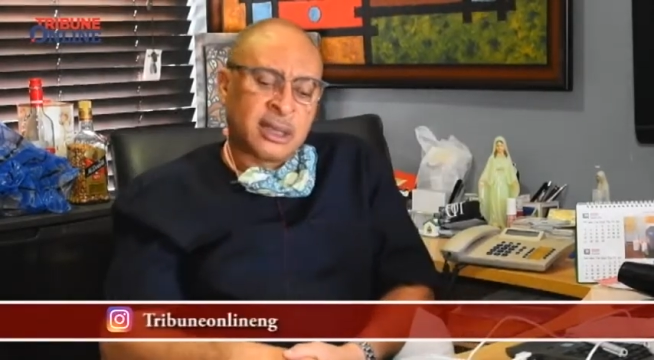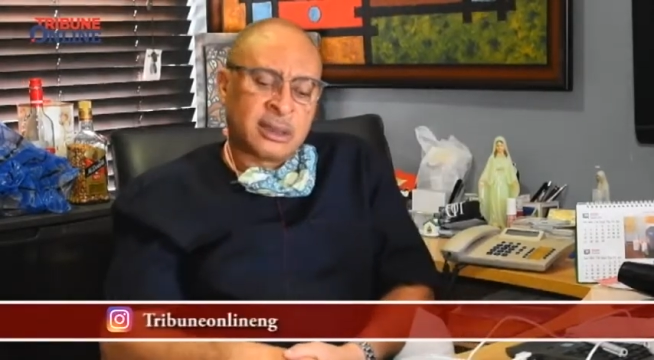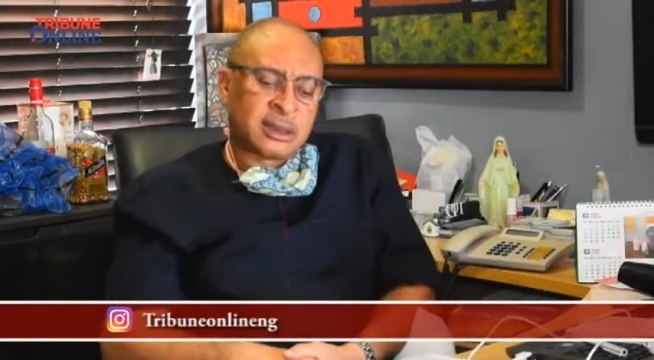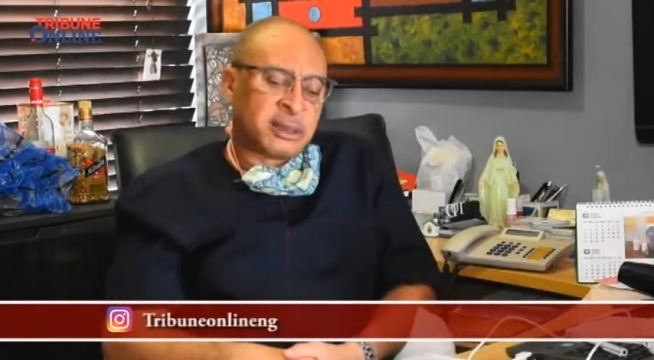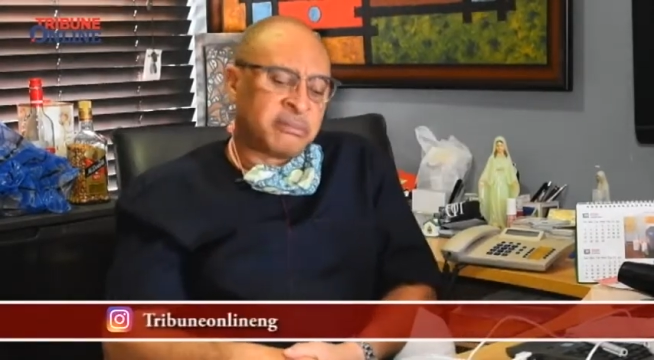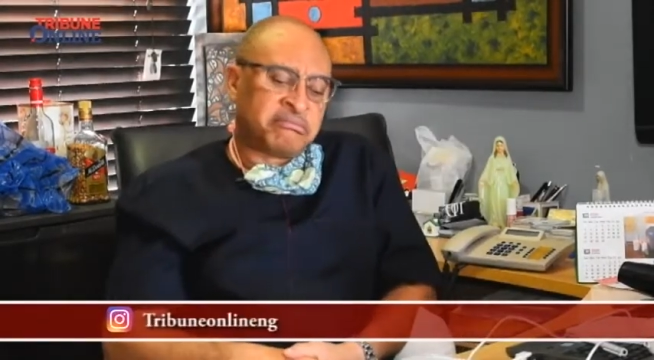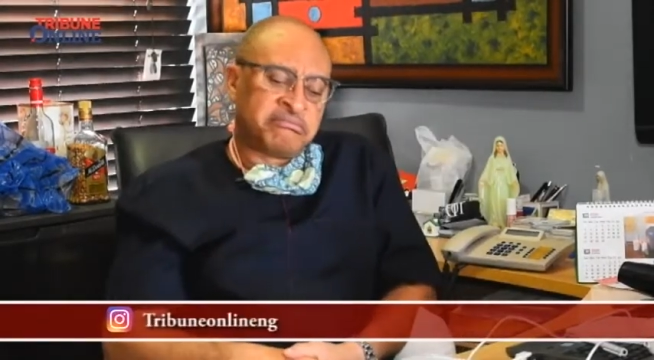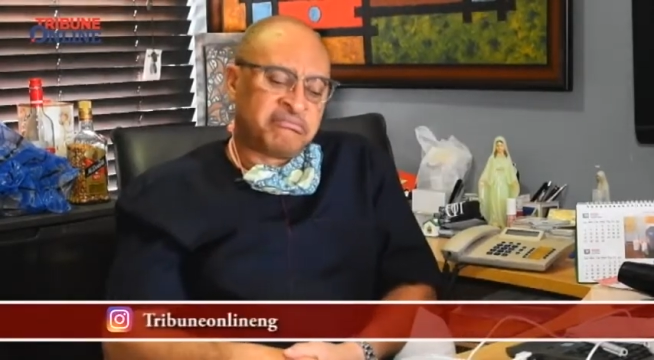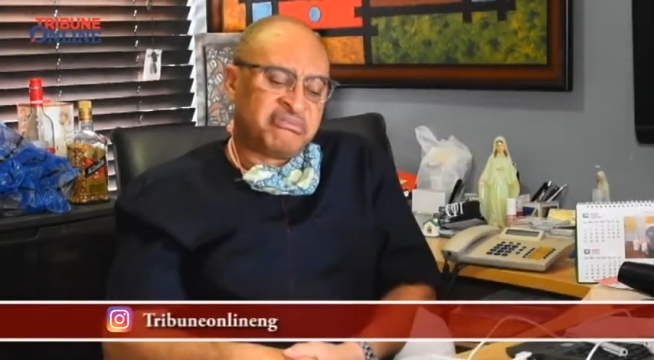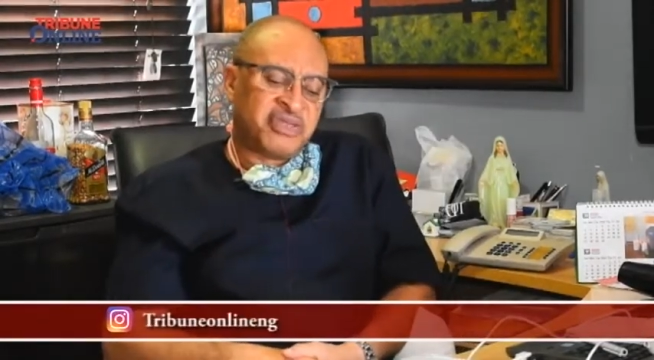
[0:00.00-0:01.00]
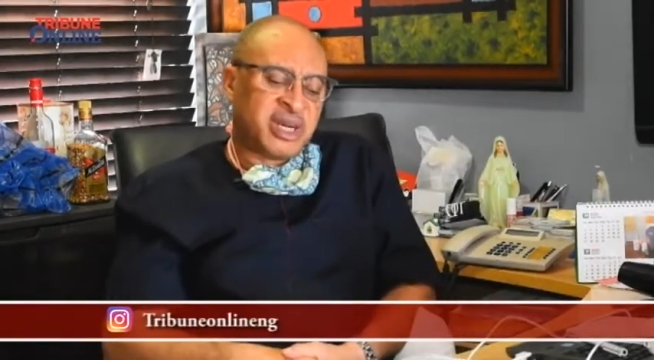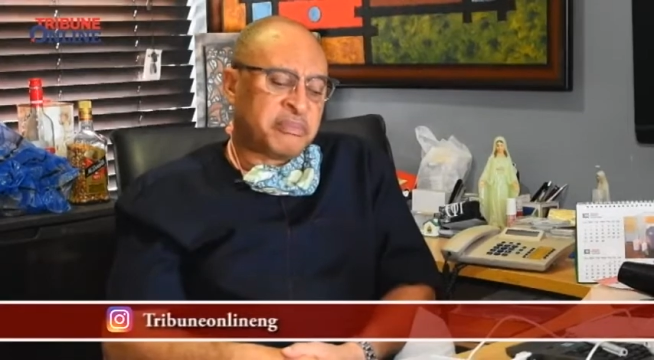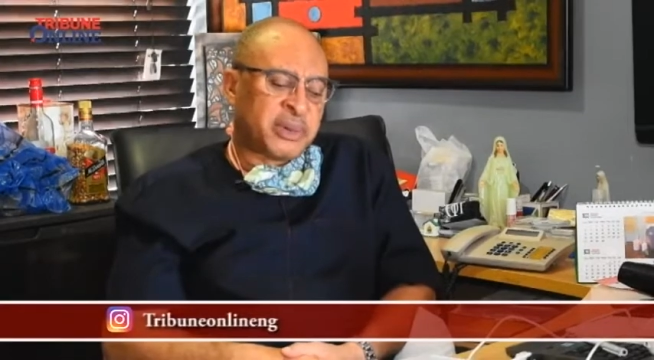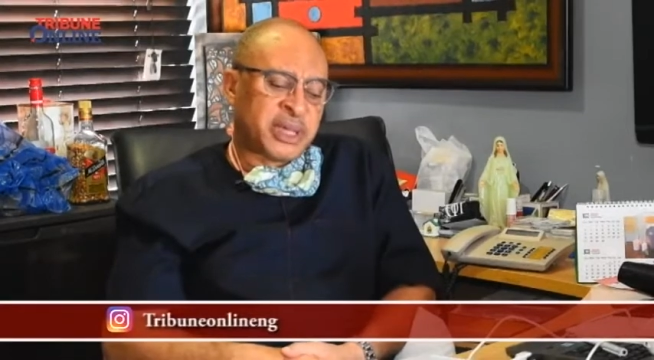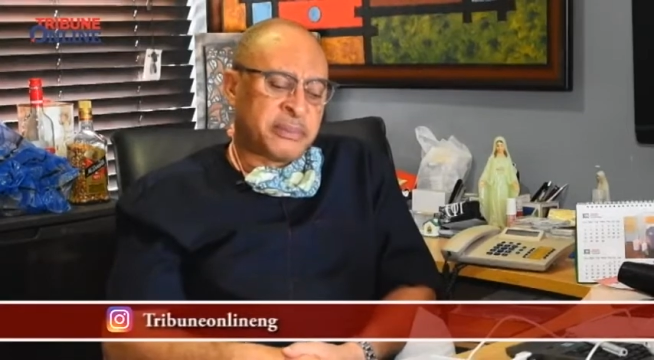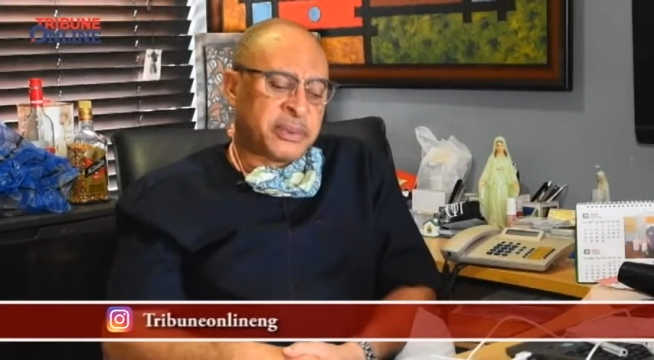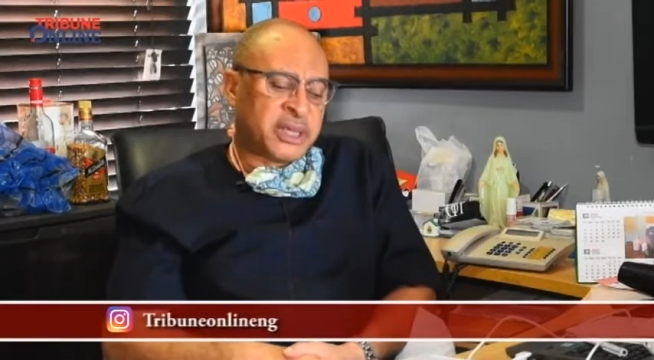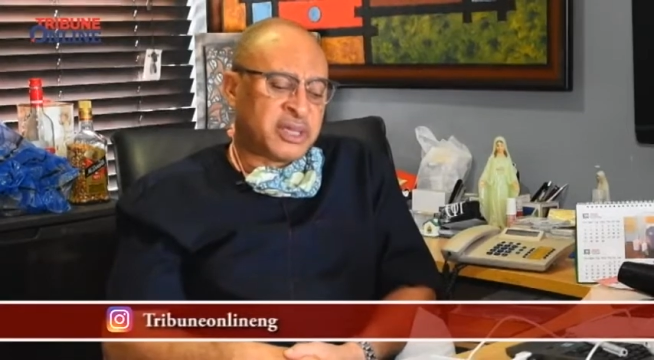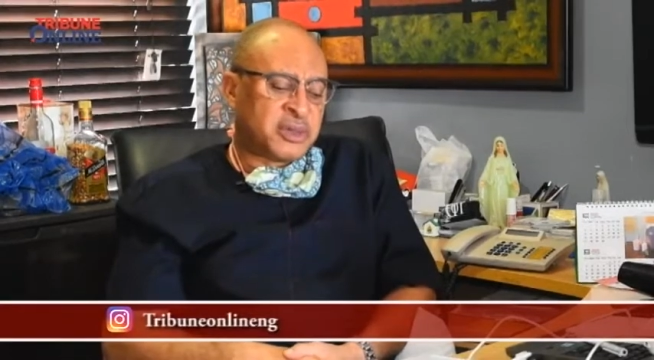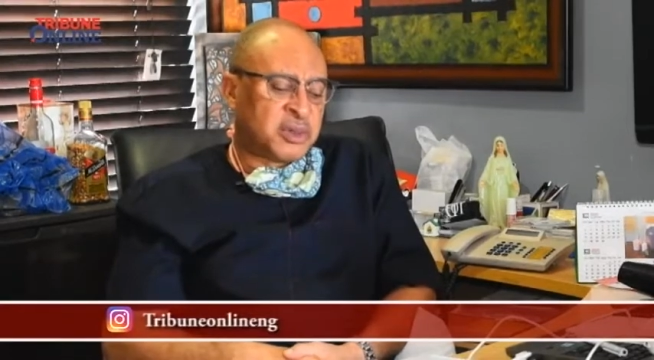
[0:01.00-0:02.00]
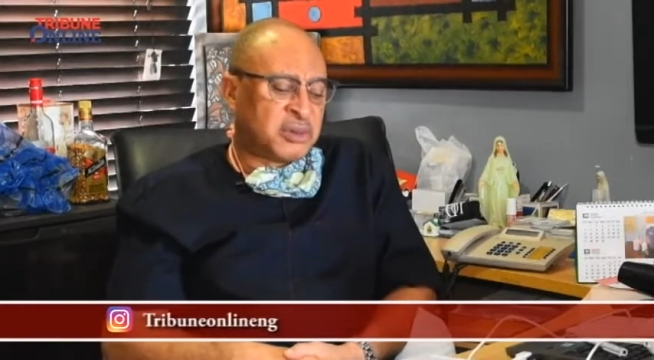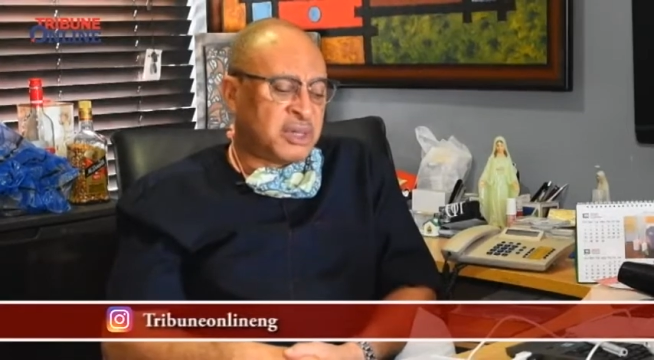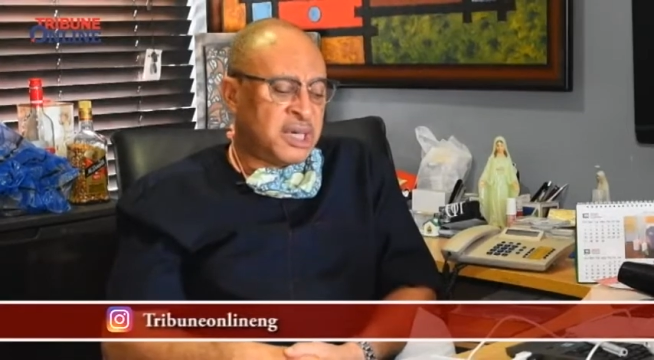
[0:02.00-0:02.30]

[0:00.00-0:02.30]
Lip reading: it's a very important point to